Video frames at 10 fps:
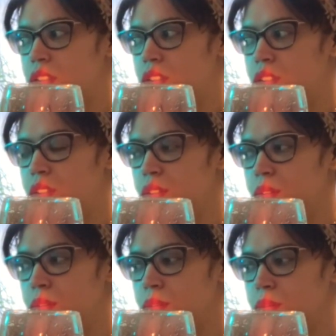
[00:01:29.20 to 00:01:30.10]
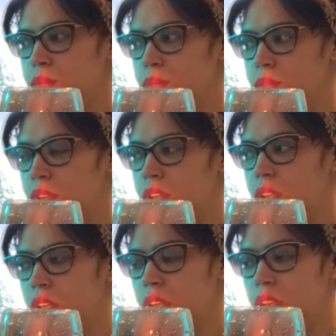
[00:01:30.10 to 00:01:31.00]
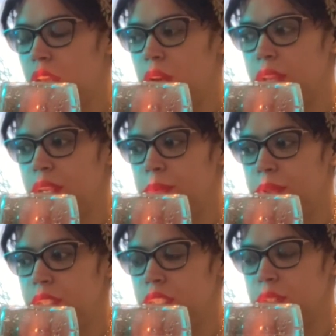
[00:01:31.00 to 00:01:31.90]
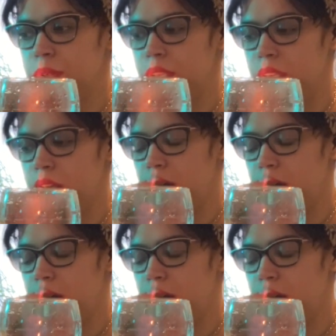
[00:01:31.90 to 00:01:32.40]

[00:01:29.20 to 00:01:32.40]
to, how can I put it this way?